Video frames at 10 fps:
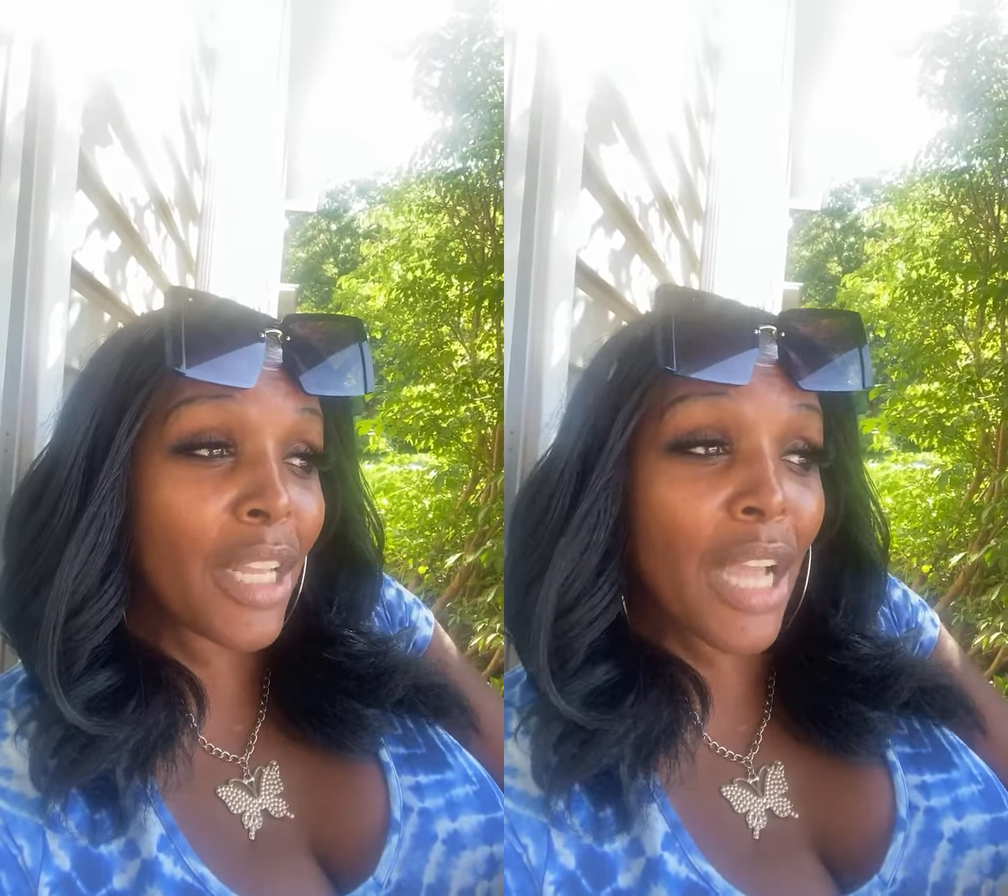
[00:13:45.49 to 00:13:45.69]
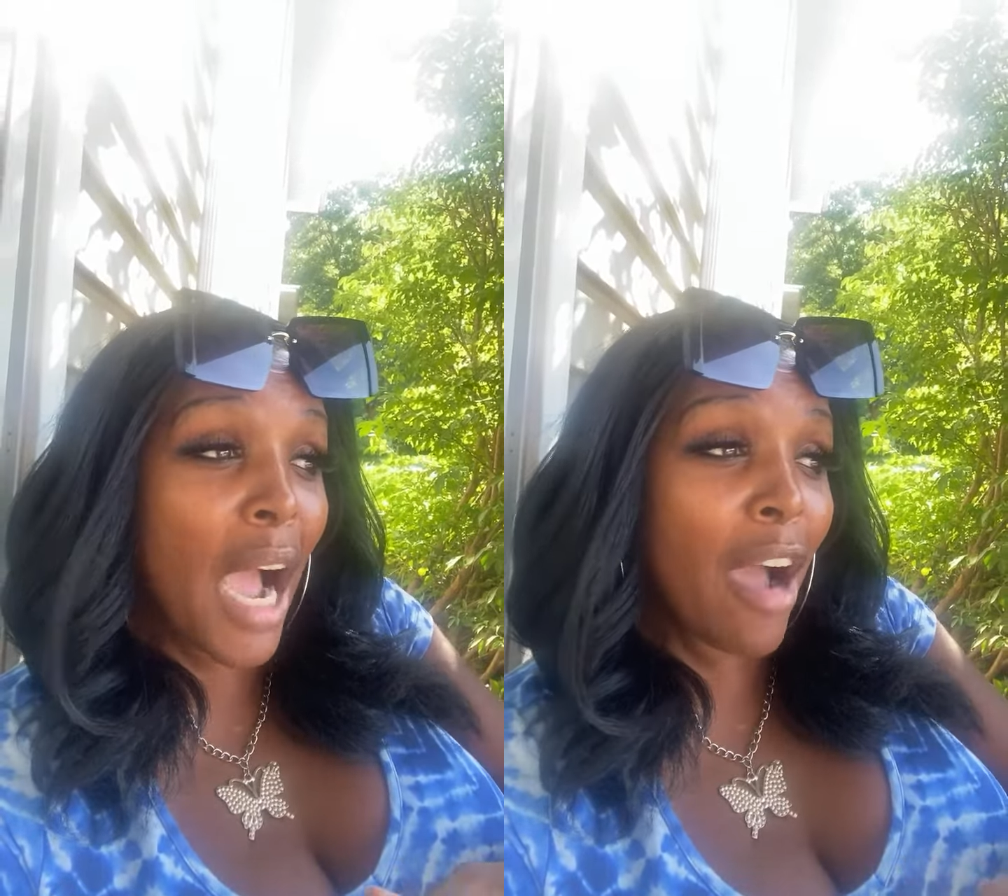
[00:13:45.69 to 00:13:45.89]

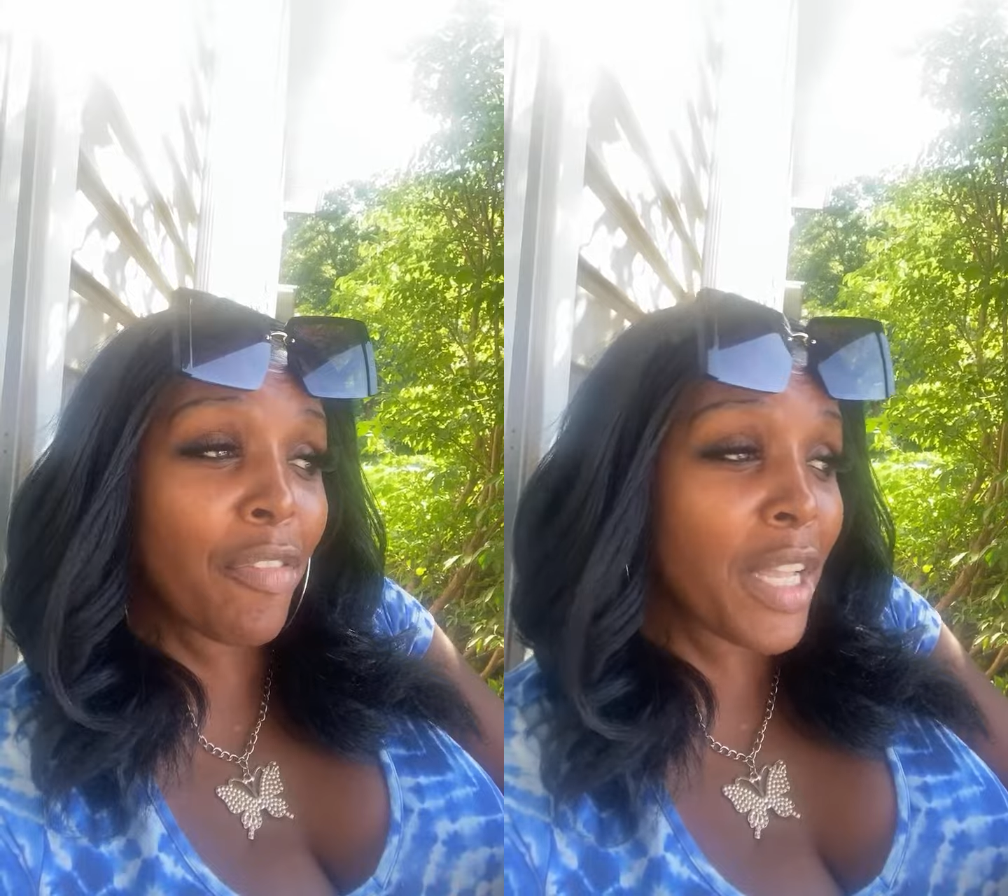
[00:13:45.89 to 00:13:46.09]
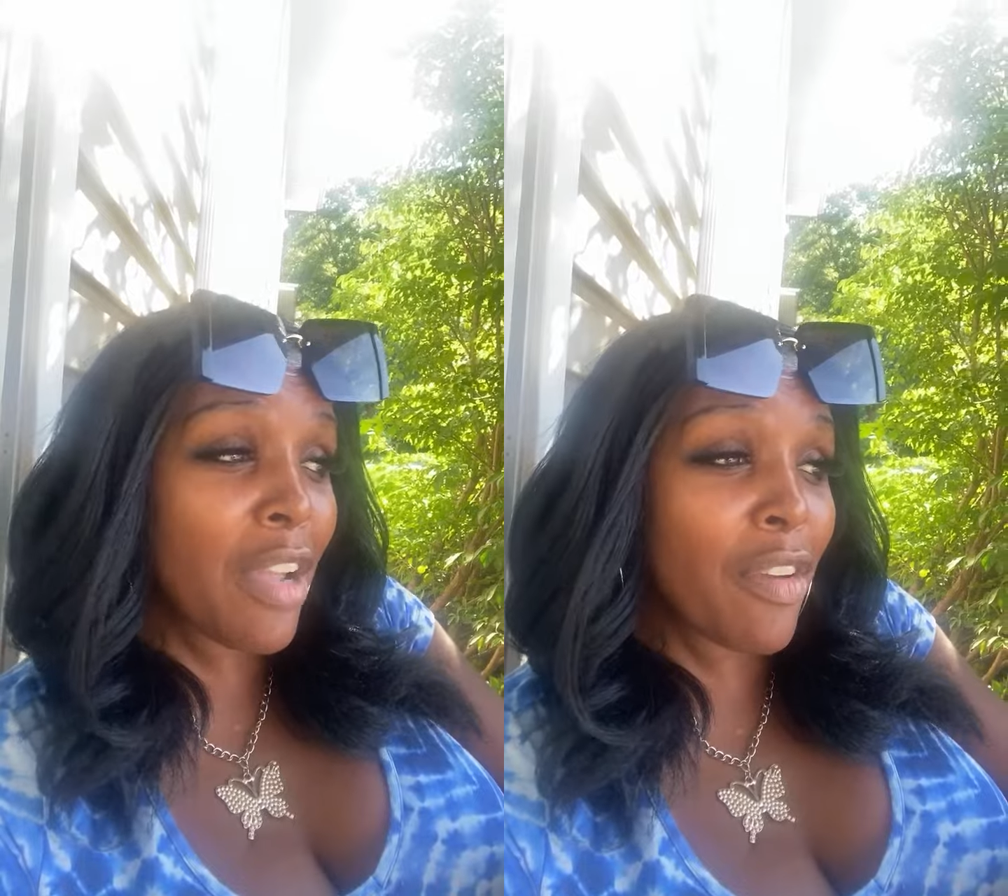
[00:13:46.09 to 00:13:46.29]
God
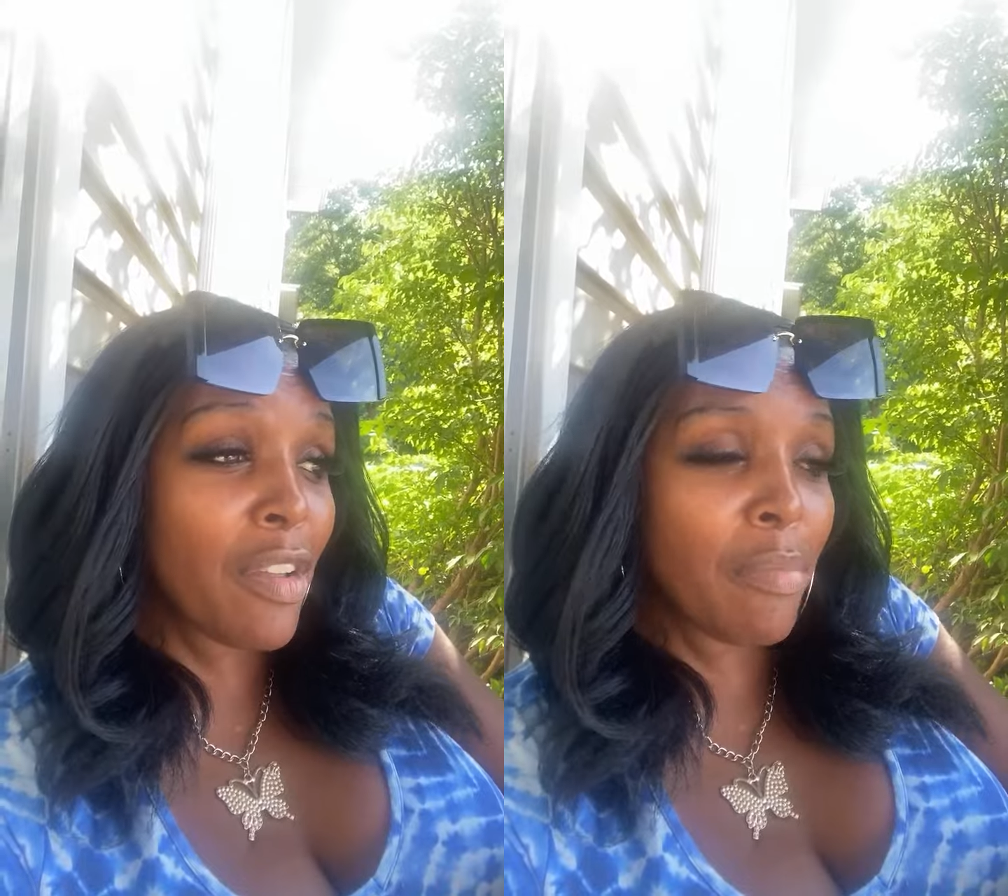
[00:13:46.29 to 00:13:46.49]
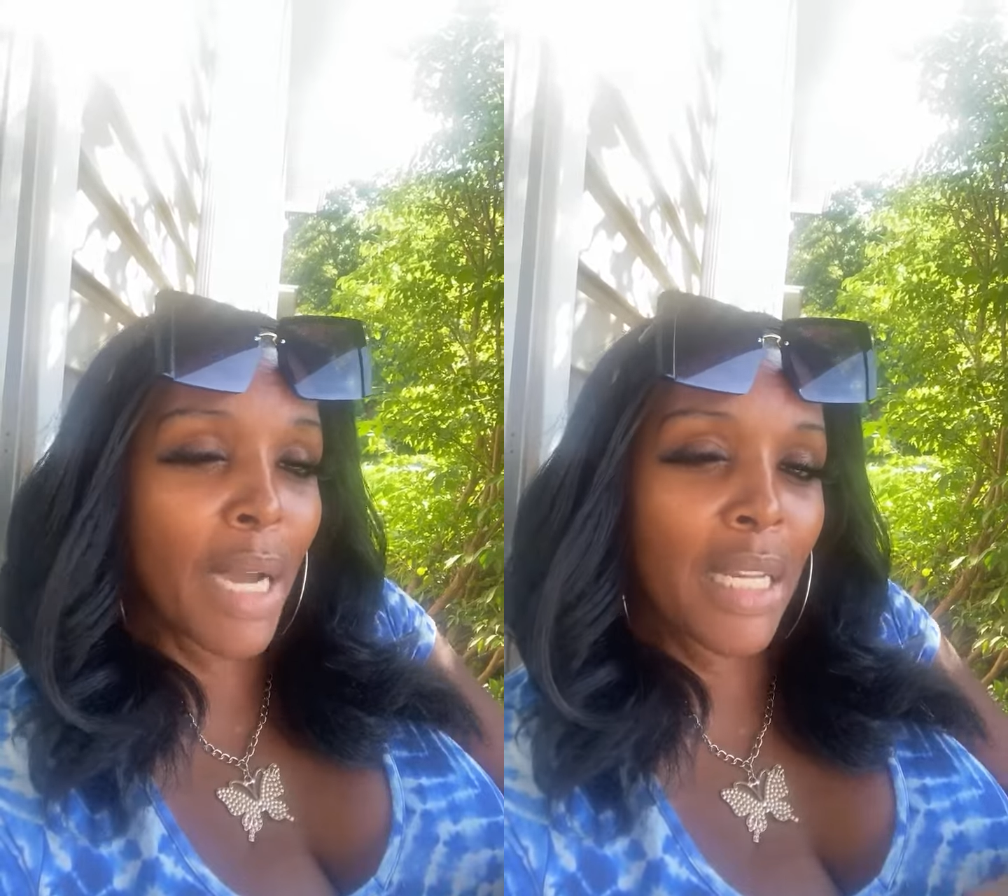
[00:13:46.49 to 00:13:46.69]
forgive
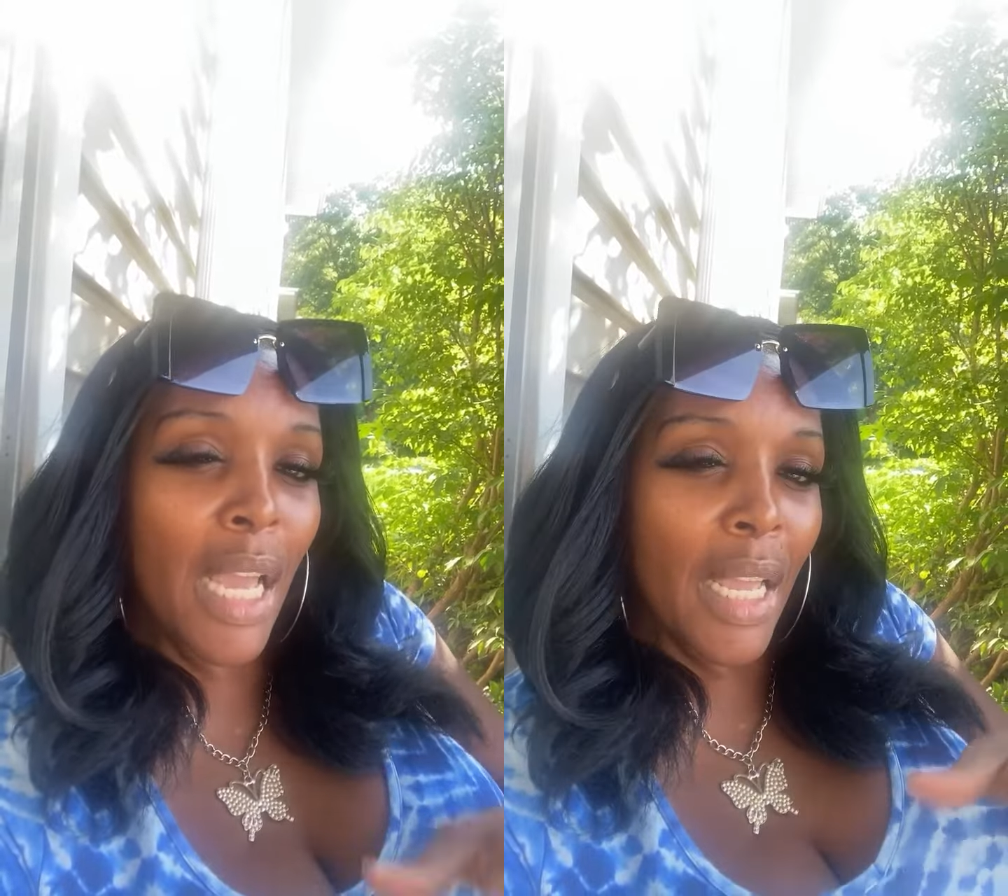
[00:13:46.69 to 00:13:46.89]
everybody?